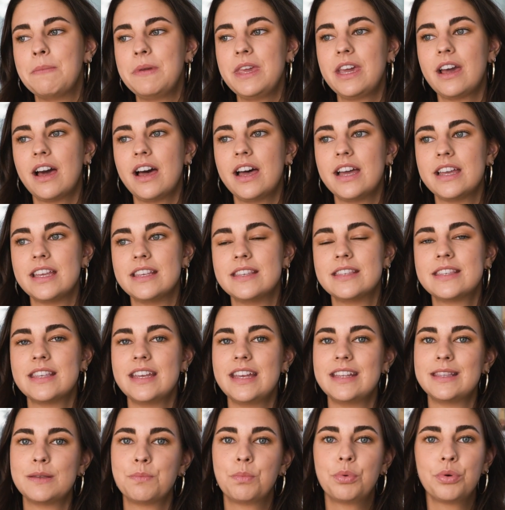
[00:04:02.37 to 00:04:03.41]
because
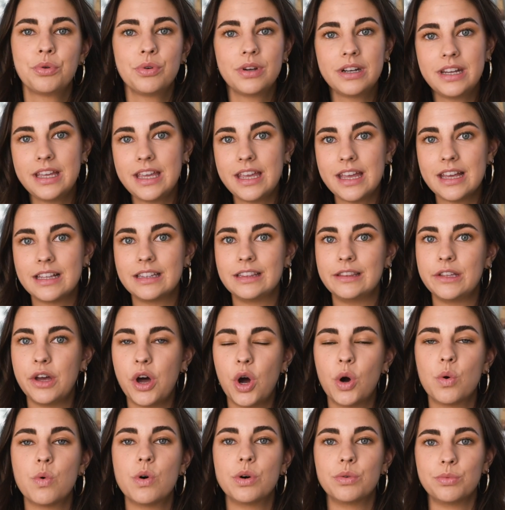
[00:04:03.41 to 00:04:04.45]
it's pretty
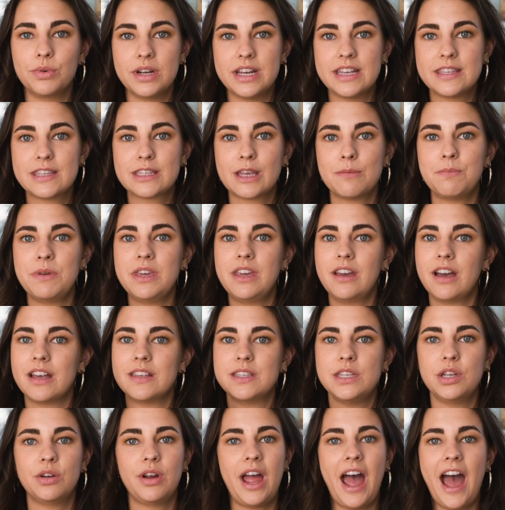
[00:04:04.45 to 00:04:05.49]
low risk
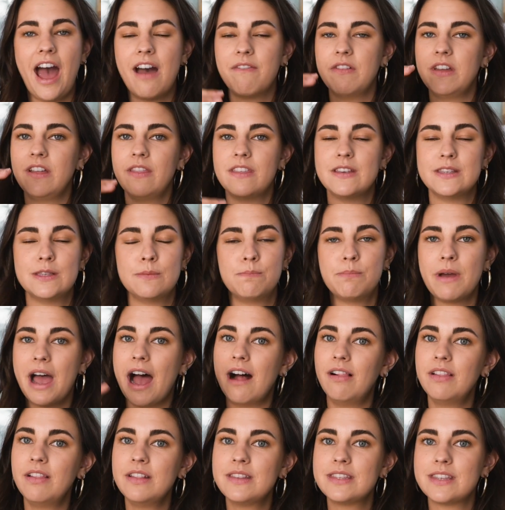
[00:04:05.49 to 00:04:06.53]
because you're having this
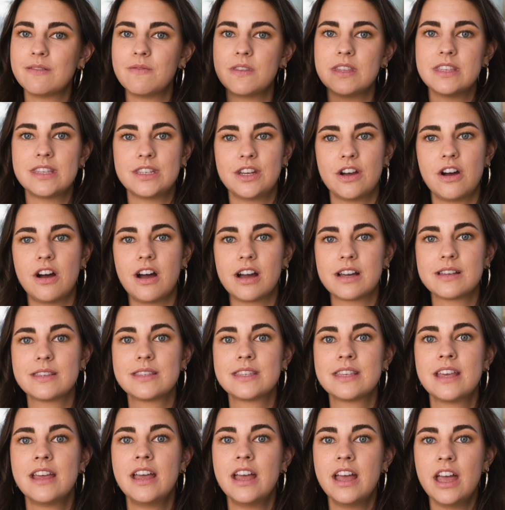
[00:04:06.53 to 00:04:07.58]
balance of the
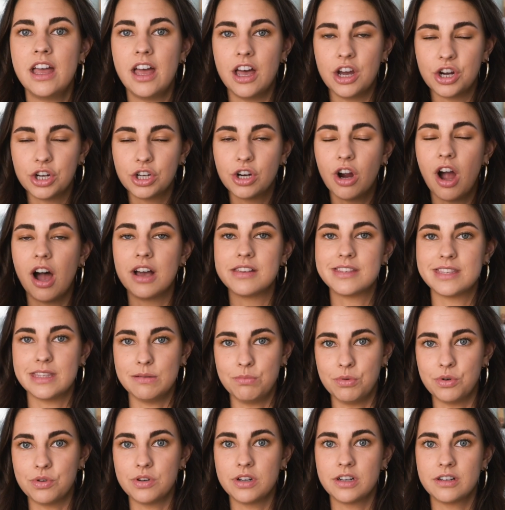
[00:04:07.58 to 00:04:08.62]
stocks across the
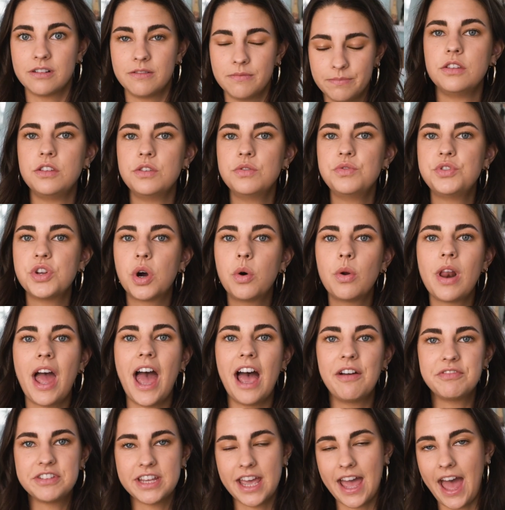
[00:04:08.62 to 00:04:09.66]
board. You don't
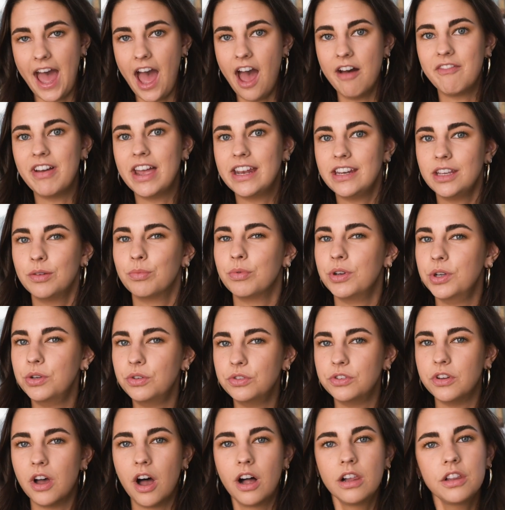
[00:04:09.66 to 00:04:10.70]
have to have any real
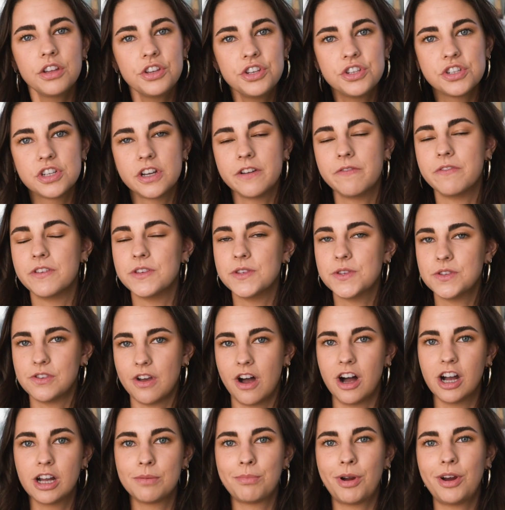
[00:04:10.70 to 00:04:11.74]
knowledge of the
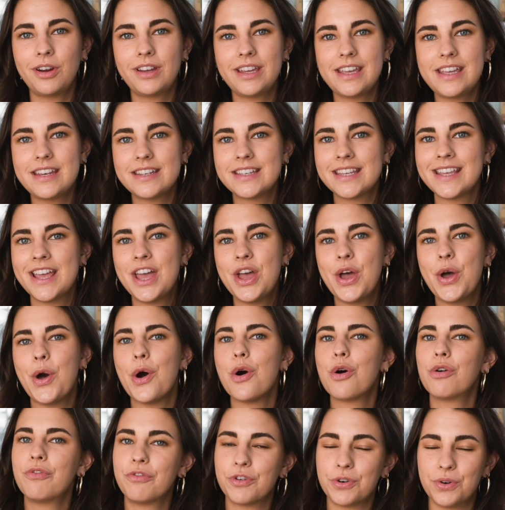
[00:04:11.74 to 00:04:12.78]
stock market
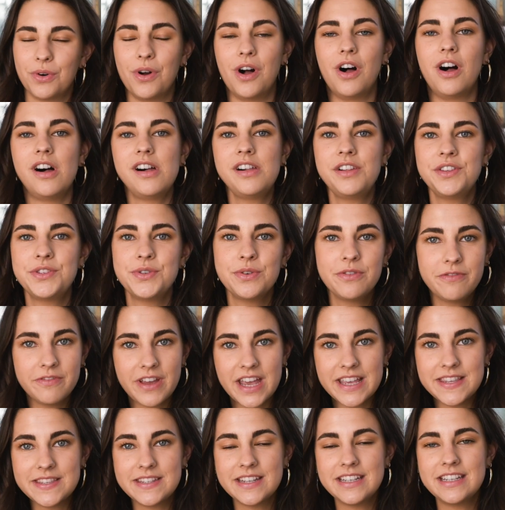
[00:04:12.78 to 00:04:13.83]
overall to
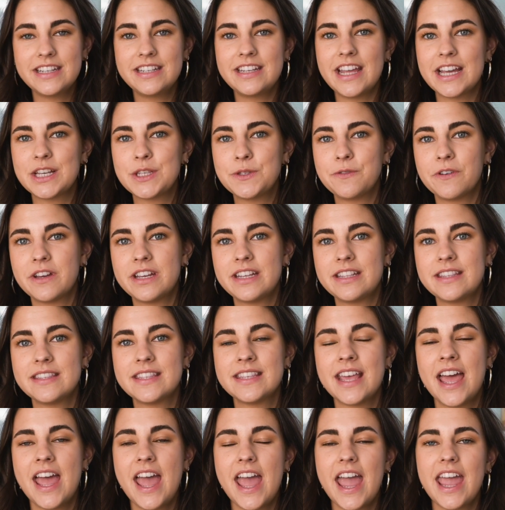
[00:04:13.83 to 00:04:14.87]
invest in index
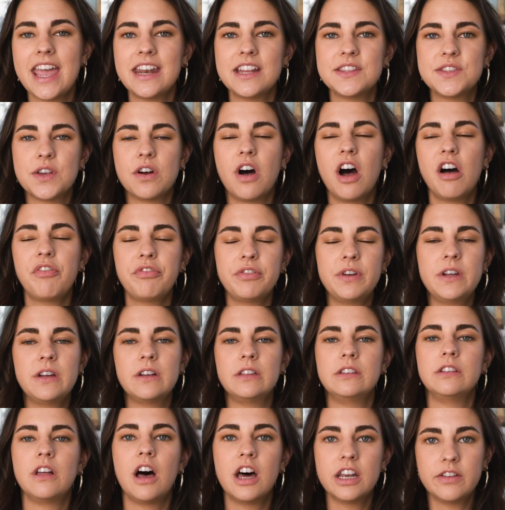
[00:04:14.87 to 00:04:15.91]
funds, and it's offering a
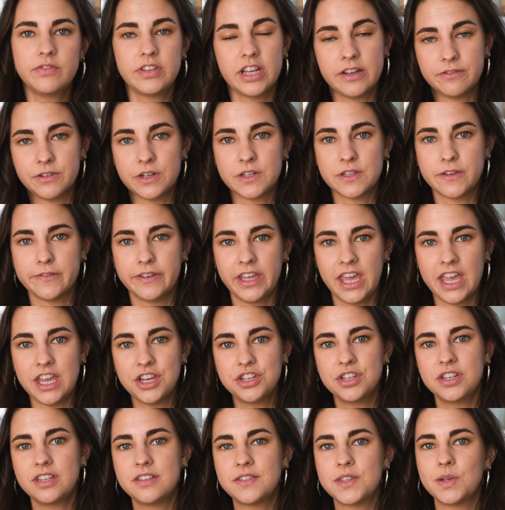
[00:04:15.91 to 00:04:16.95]
lot of
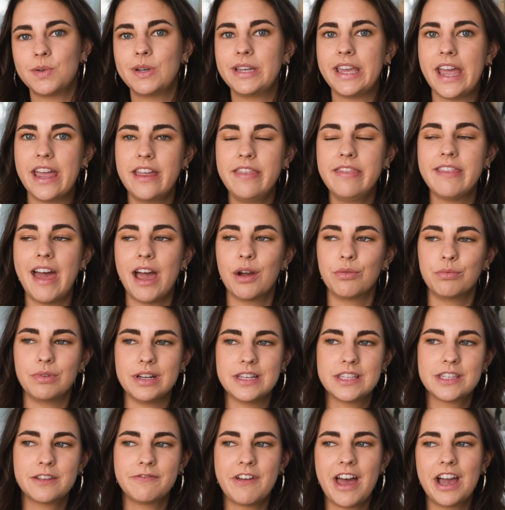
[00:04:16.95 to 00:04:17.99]
diversification. So again, that
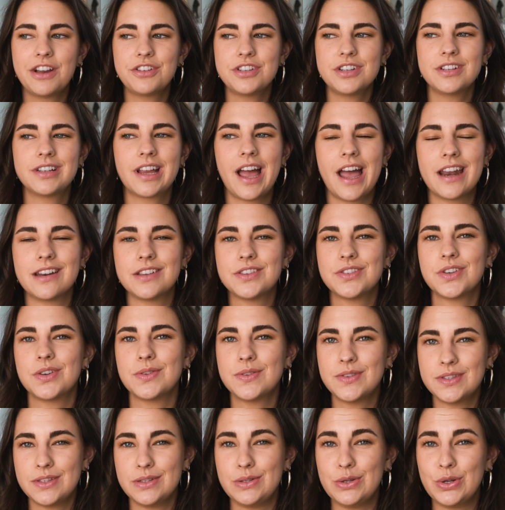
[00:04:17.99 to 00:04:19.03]
risk factor kind of
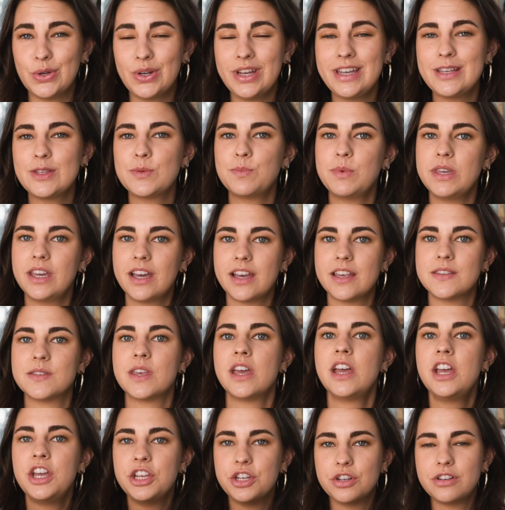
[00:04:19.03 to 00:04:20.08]
starts to decrease because
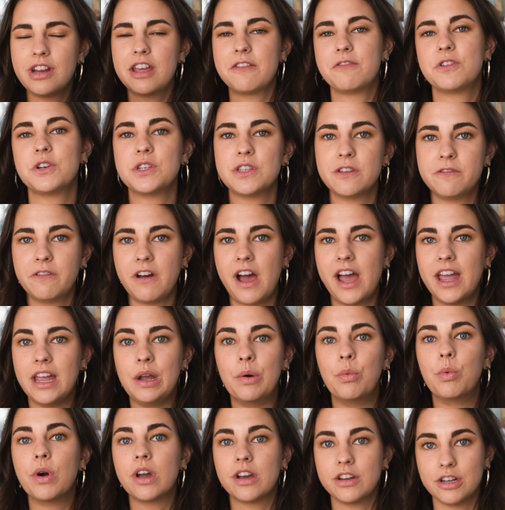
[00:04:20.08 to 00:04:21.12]
you're
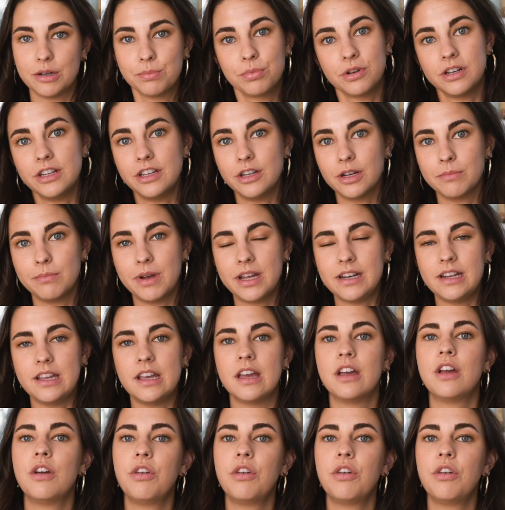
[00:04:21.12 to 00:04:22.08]
diversifying where you're putting your money